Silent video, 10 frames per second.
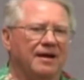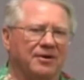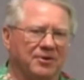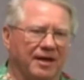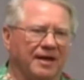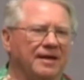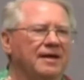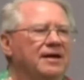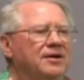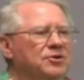Okay,
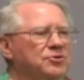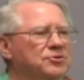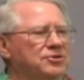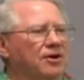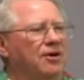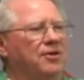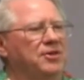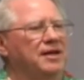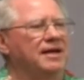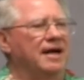you saw
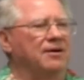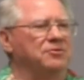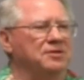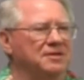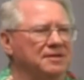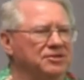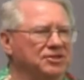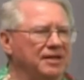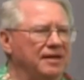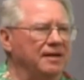the accountant
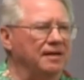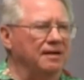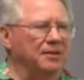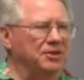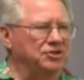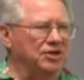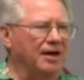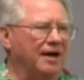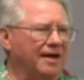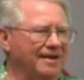sitting on the
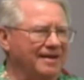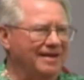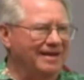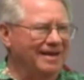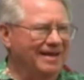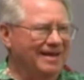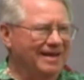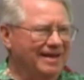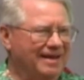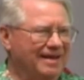john
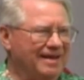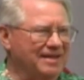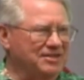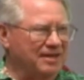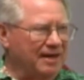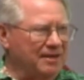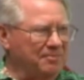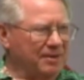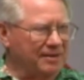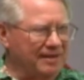inside the
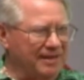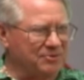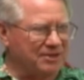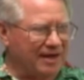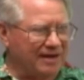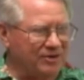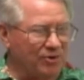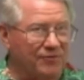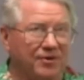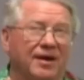building that was knocked
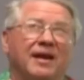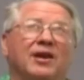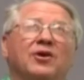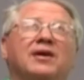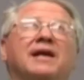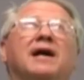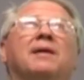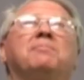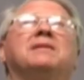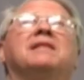over and looking
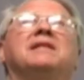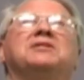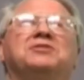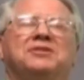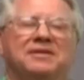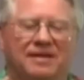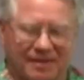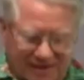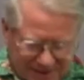up at the lizard, and the